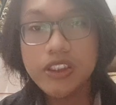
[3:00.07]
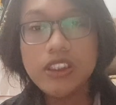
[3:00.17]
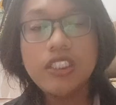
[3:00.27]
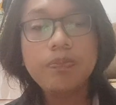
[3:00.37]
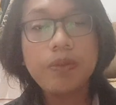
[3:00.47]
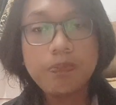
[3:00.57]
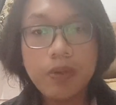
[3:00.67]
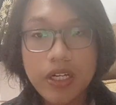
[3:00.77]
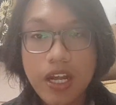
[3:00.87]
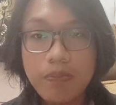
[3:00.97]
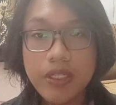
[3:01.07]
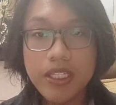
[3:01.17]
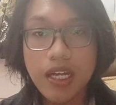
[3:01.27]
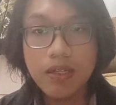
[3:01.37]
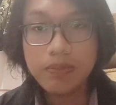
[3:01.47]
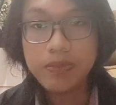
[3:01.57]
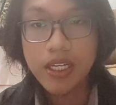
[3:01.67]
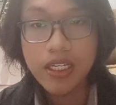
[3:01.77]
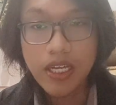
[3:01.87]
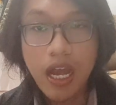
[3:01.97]
GDP per capita,
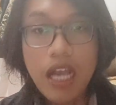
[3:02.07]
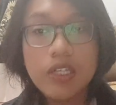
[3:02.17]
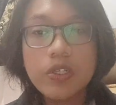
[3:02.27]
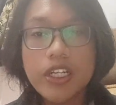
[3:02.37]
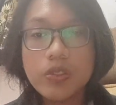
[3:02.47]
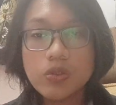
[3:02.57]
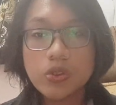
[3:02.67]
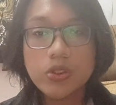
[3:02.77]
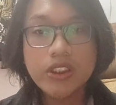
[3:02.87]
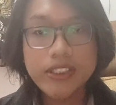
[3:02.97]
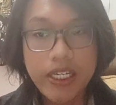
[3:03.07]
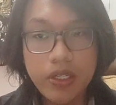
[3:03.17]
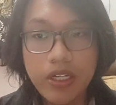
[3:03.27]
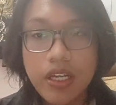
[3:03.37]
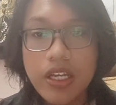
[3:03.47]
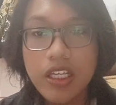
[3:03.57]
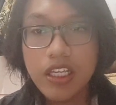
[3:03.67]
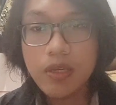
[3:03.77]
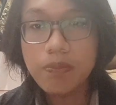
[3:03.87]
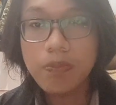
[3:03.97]
agriculture share,
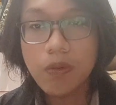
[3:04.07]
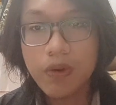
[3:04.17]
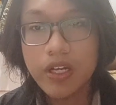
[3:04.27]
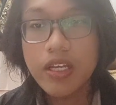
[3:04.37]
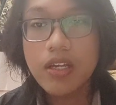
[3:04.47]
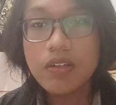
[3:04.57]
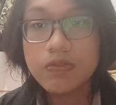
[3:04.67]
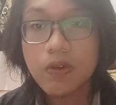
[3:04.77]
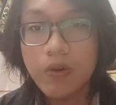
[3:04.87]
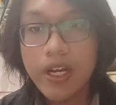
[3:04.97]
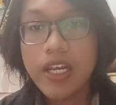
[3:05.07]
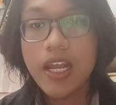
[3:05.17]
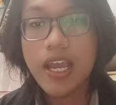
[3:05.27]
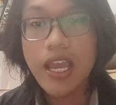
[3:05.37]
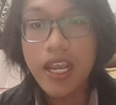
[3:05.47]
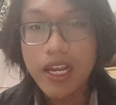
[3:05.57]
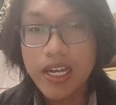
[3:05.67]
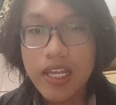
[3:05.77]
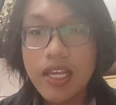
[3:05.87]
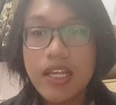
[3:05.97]
import, foreign aid,
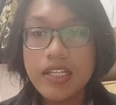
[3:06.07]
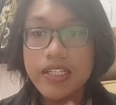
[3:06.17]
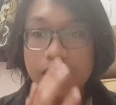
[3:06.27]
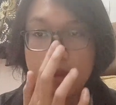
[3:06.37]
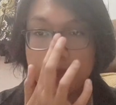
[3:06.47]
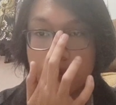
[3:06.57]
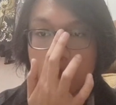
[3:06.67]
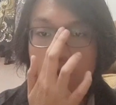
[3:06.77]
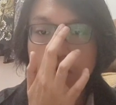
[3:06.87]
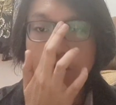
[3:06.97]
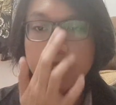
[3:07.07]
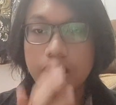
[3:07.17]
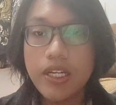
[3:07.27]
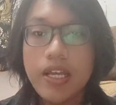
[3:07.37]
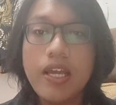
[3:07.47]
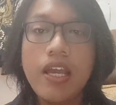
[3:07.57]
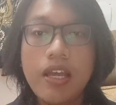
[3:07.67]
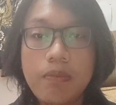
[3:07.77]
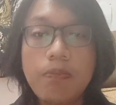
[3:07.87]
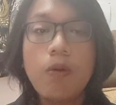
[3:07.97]
debt corruption,
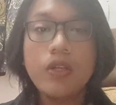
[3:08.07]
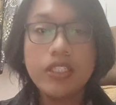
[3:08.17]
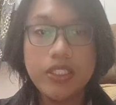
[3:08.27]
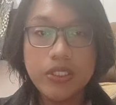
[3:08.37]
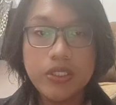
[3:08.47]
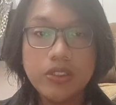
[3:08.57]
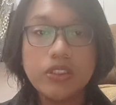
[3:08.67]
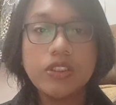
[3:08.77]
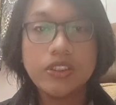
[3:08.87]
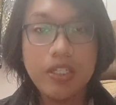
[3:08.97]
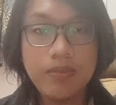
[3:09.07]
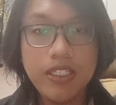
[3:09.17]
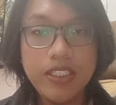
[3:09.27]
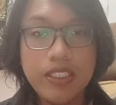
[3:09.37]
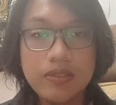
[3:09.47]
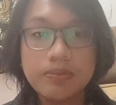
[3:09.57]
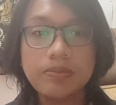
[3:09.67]
and political stability.